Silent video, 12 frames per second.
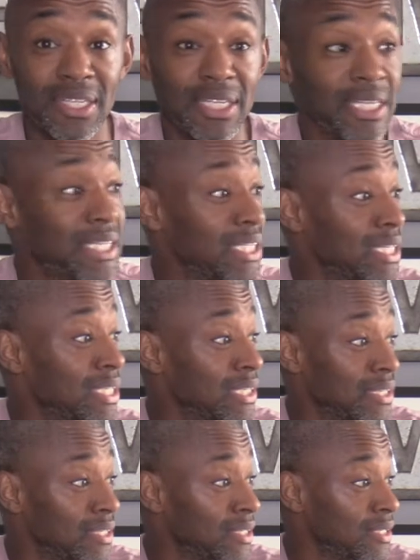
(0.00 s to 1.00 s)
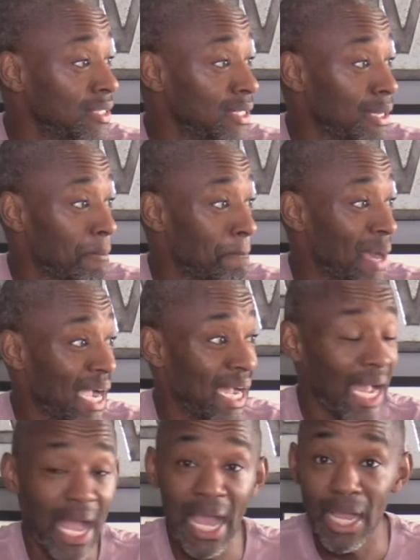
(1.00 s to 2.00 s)
in my
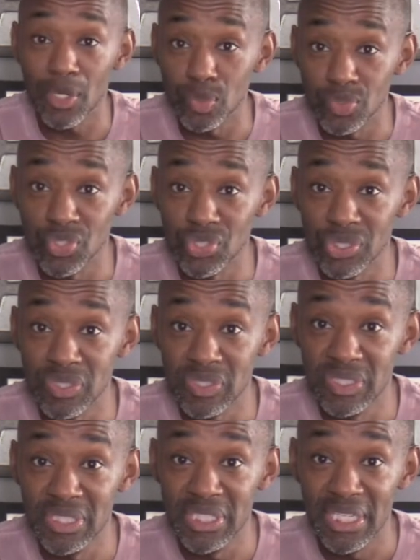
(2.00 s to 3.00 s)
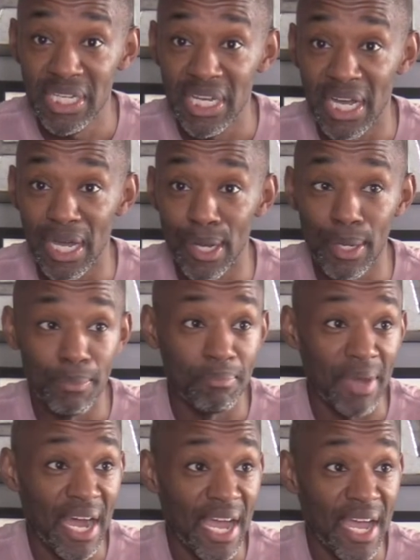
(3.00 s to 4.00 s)
house.
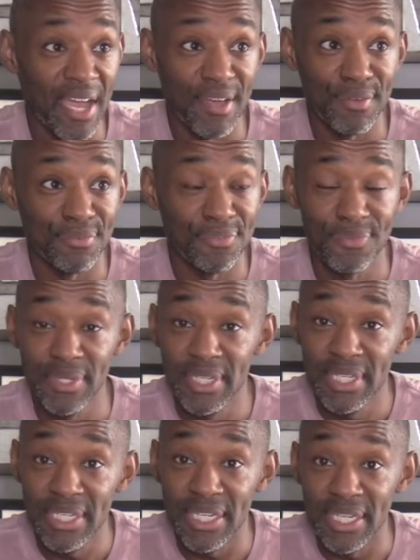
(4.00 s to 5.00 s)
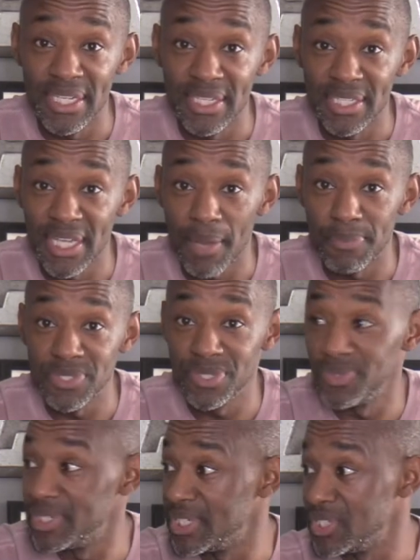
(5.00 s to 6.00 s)
Um, I have uh, the
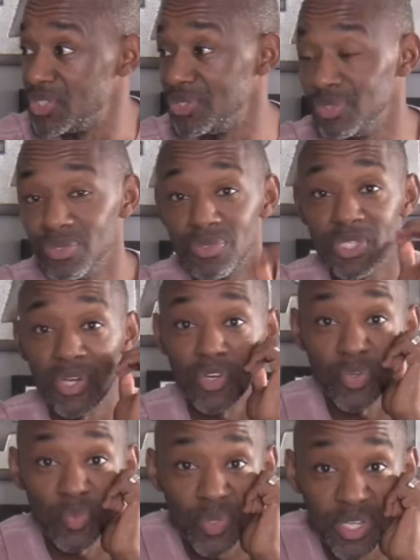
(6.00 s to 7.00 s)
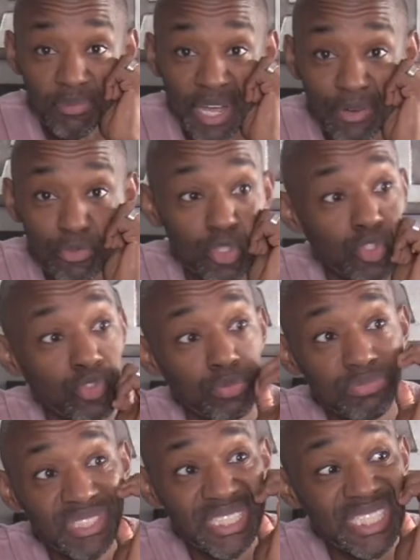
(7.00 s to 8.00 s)
opportunity to turn one of my
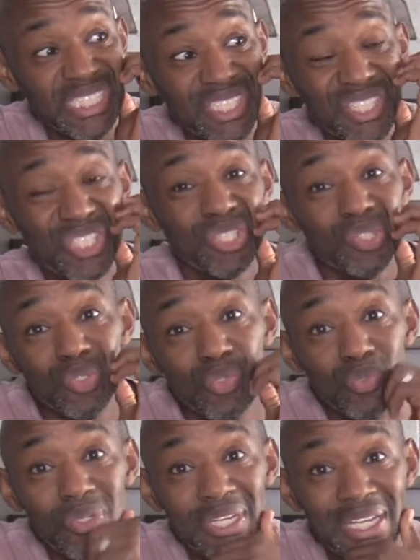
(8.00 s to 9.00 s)
rooms into